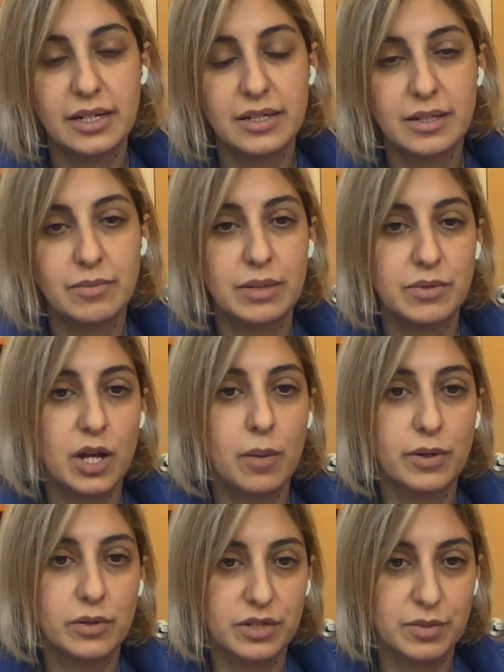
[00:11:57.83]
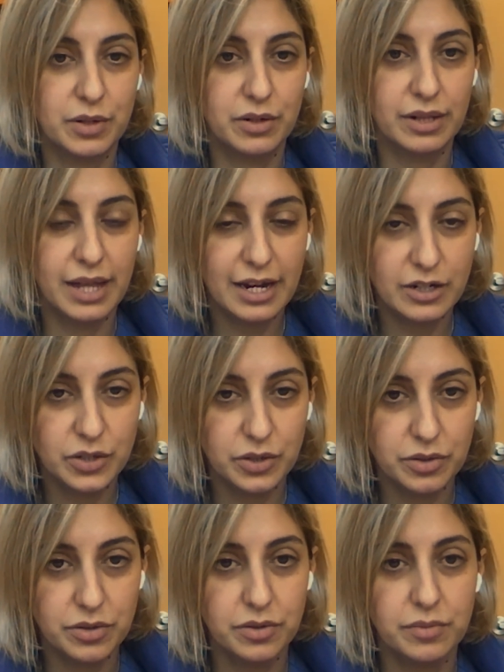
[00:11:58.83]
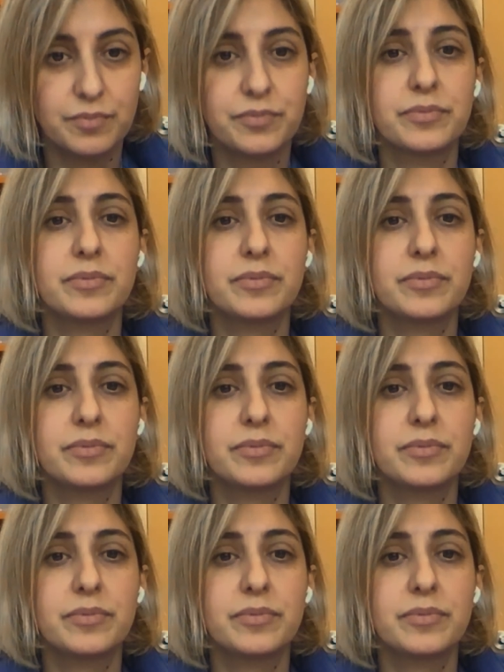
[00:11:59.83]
sometimes topical spironolactone.